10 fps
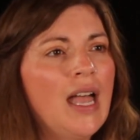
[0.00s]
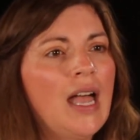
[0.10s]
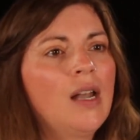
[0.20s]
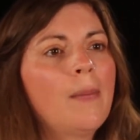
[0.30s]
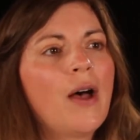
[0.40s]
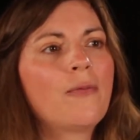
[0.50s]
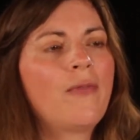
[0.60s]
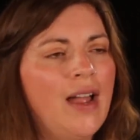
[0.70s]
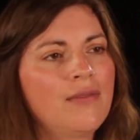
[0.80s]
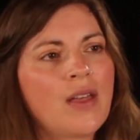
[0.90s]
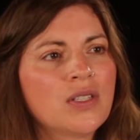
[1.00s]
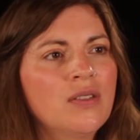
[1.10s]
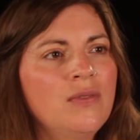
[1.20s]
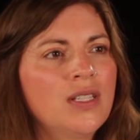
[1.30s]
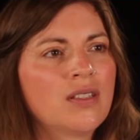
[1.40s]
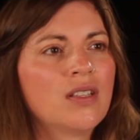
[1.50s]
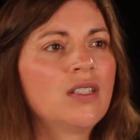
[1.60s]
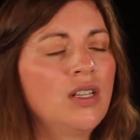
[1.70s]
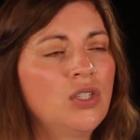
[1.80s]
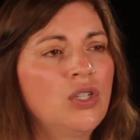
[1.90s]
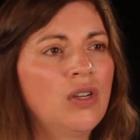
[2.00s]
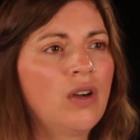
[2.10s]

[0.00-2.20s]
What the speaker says: and about 5,000 visas each year